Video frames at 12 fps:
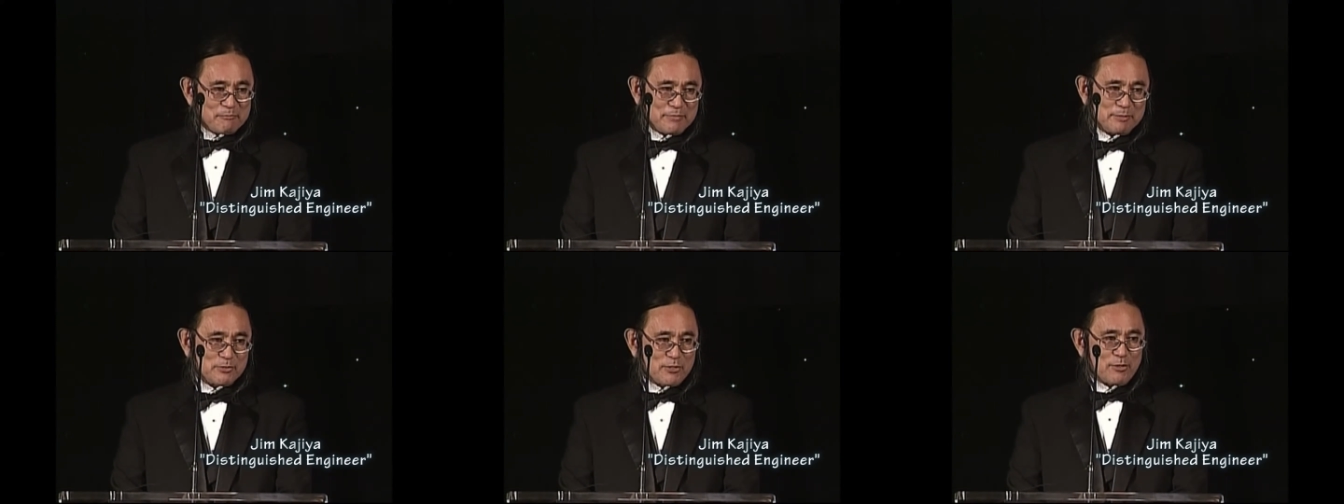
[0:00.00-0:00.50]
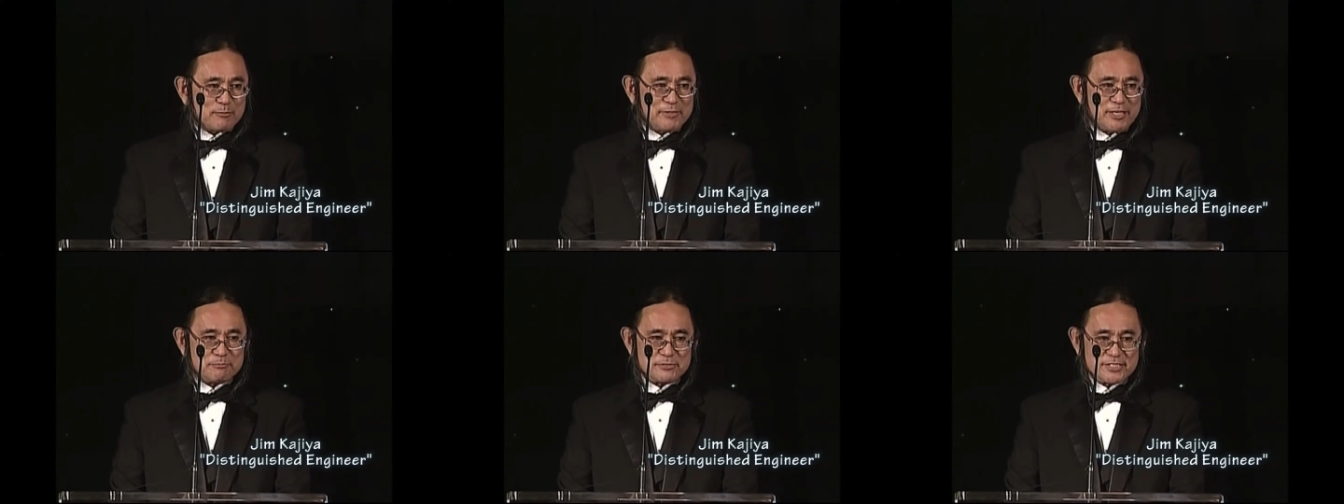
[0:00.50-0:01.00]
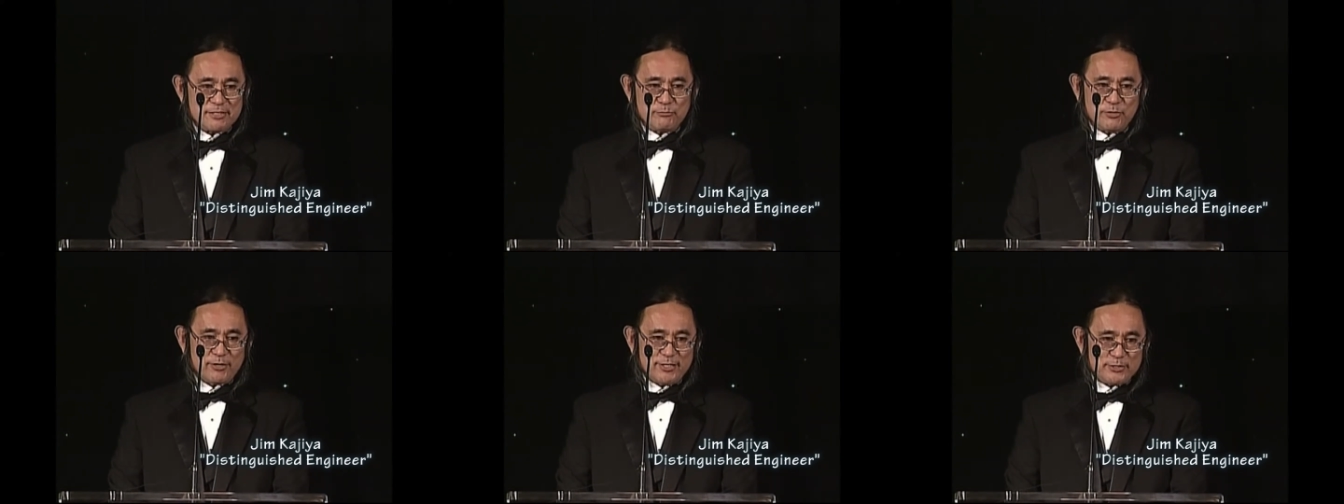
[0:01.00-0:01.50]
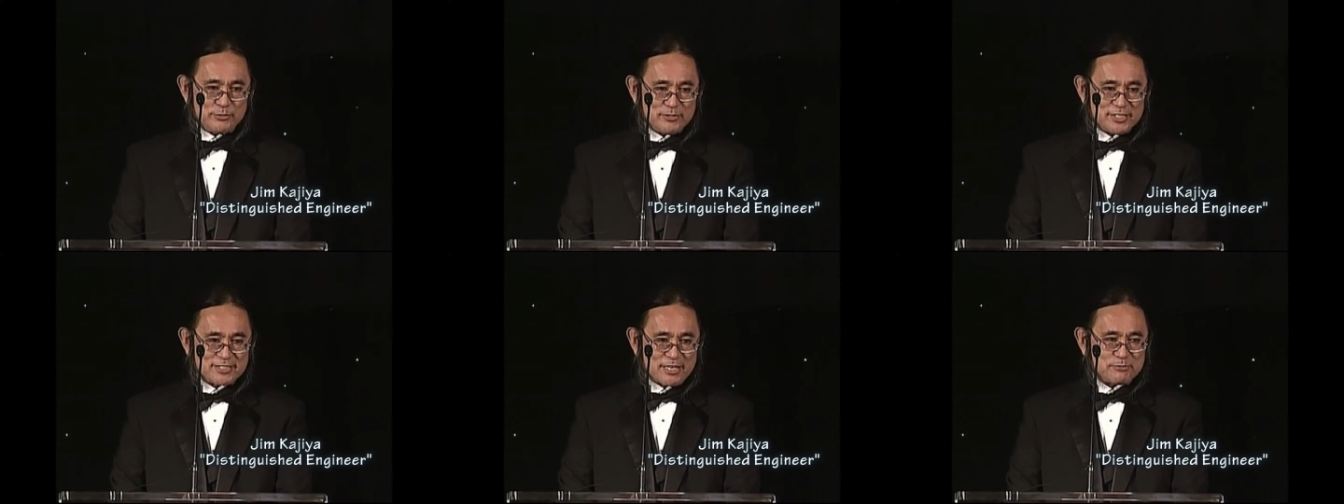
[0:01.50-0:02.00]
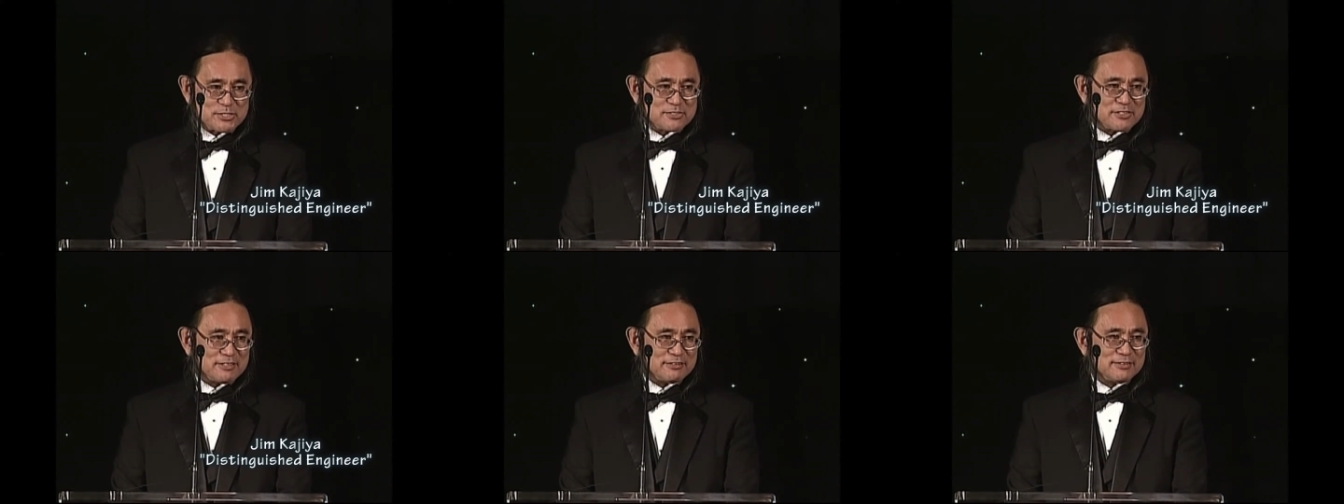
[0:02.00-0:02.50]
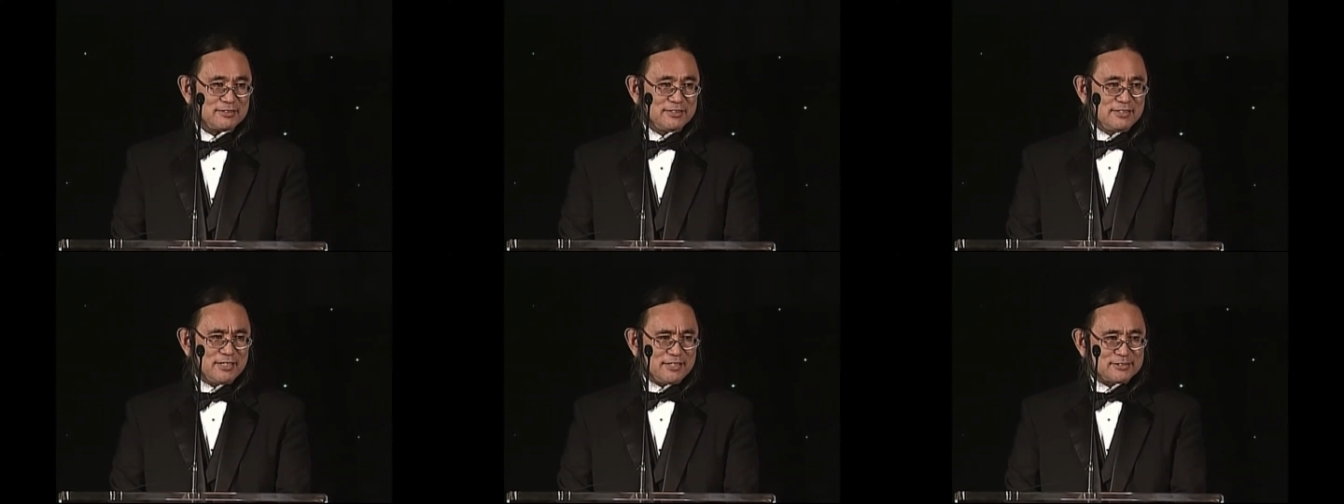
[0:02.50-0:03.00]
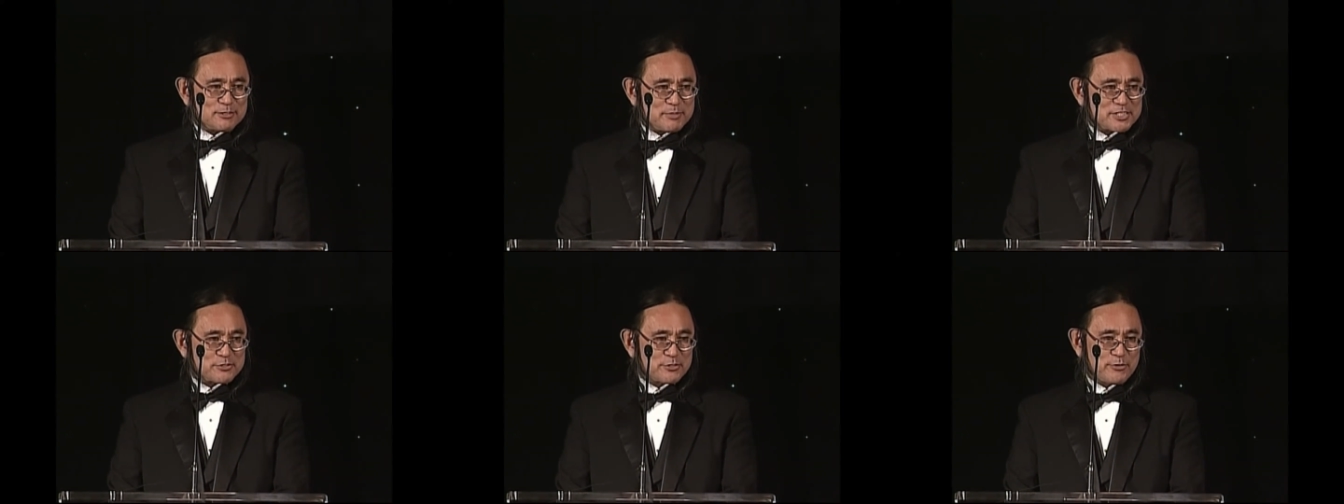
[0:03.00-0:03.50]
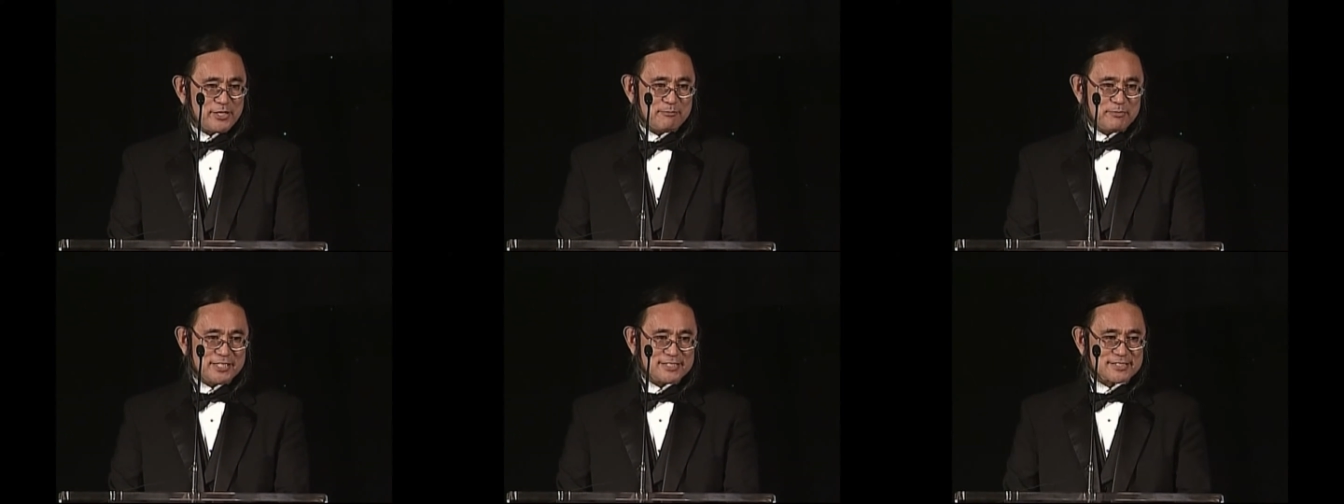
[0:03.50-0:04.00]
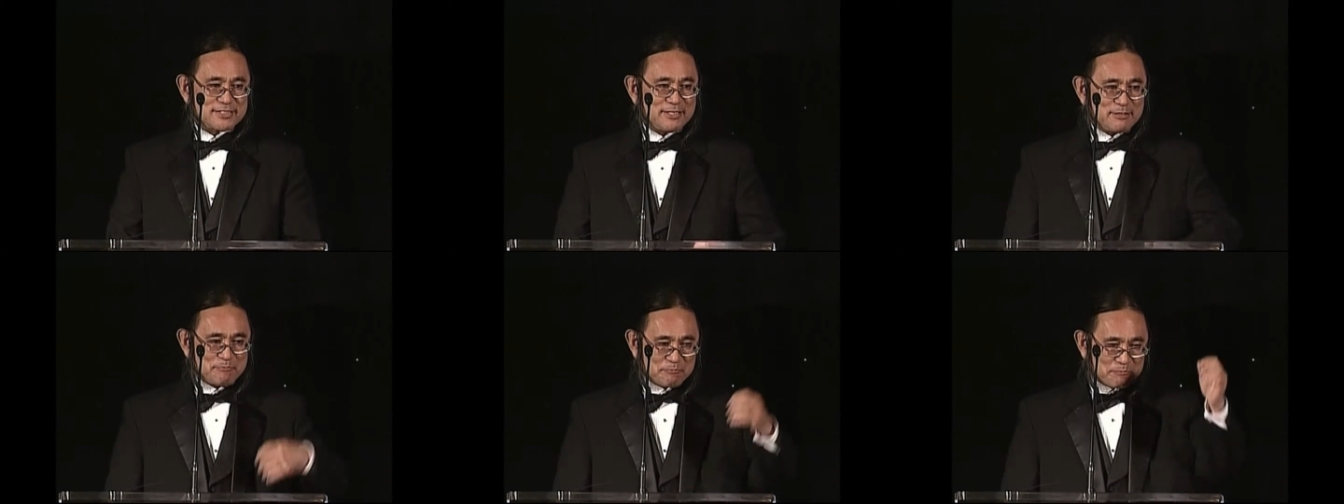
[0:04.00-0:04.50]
people called me up and said we're going to do this, I was a little bit chagrined because I